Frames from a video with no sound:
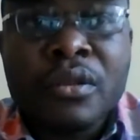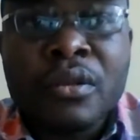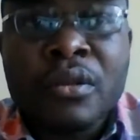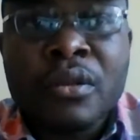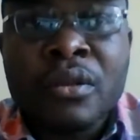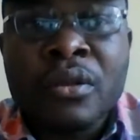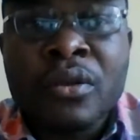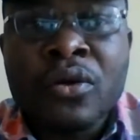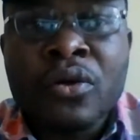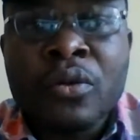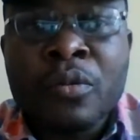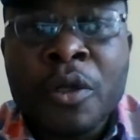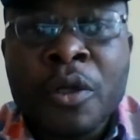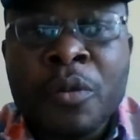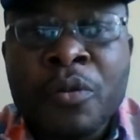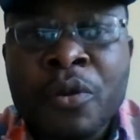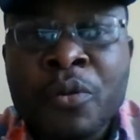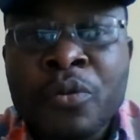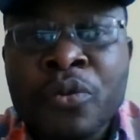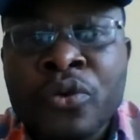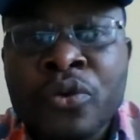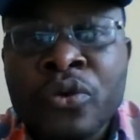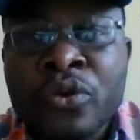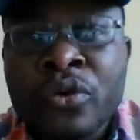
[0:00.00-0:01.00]
Hello, my
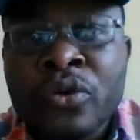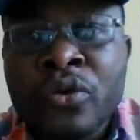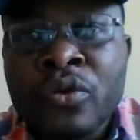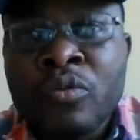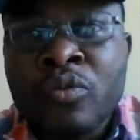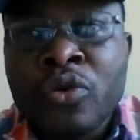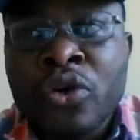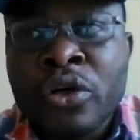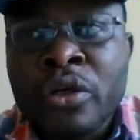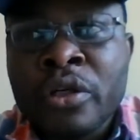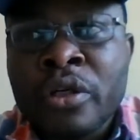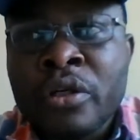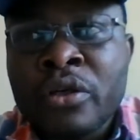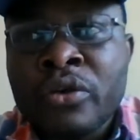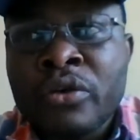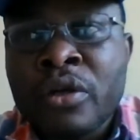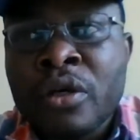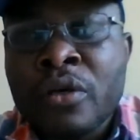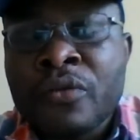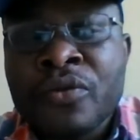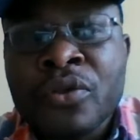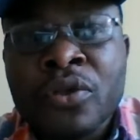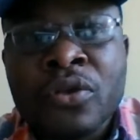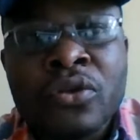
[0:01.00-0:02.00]
people. Good morning, good
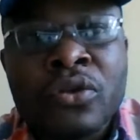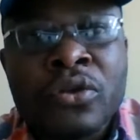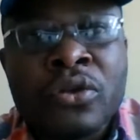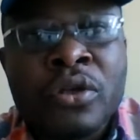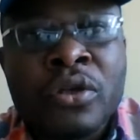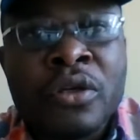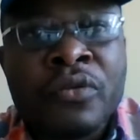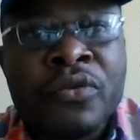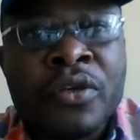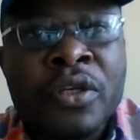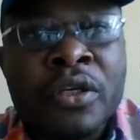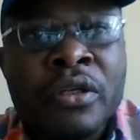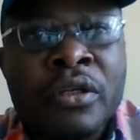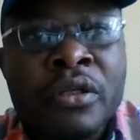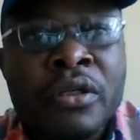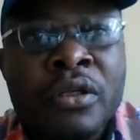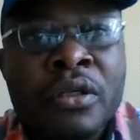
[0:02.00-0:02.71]
afternoon, good evening.